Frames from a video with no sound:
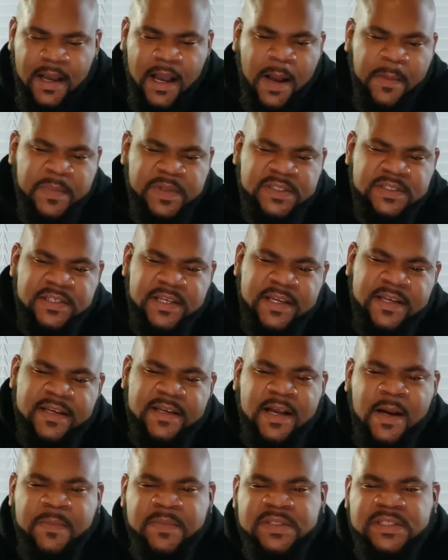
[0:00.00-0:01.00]
I'm gonna
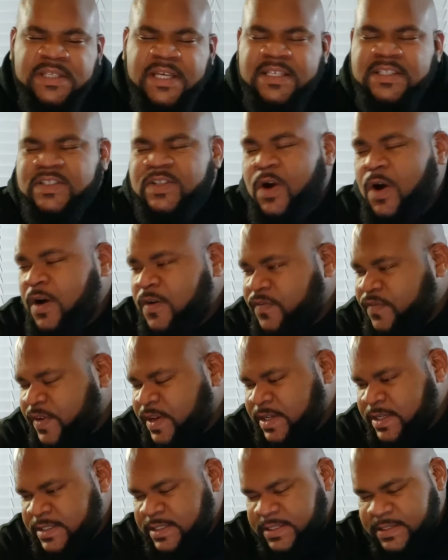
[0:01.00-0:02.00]
say
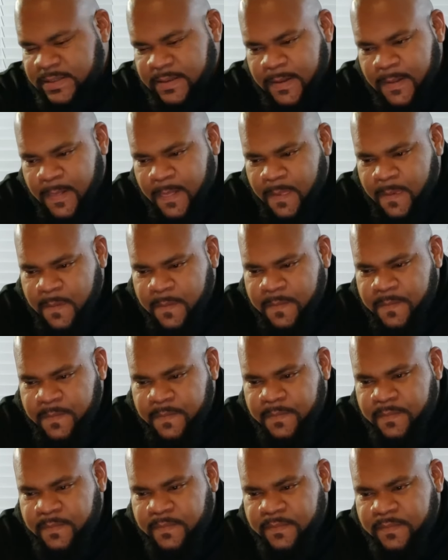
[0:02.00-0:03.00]
Scarface
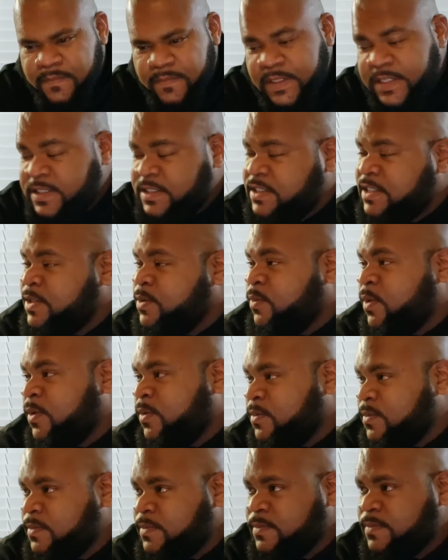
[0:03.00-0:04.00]
and Zero.